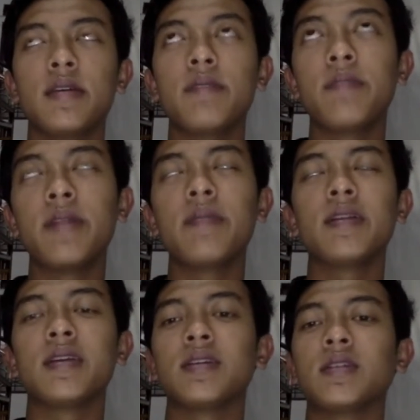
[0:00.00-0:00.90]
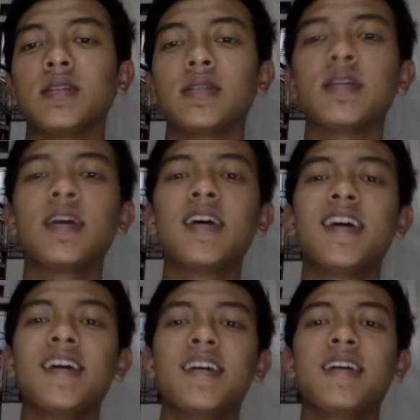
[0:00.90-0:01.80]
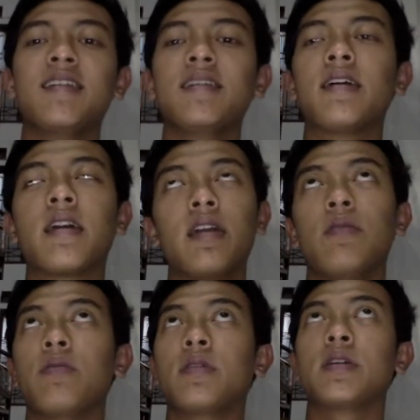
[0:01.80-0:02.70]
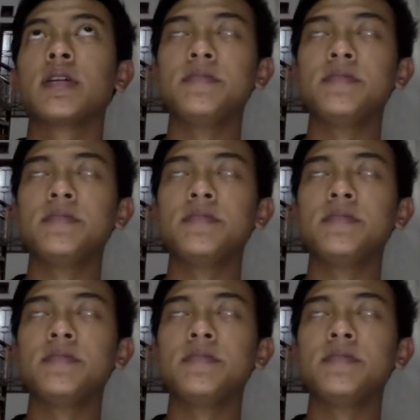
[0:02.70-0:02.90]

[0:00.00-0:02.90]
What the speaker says: implementation in the real world.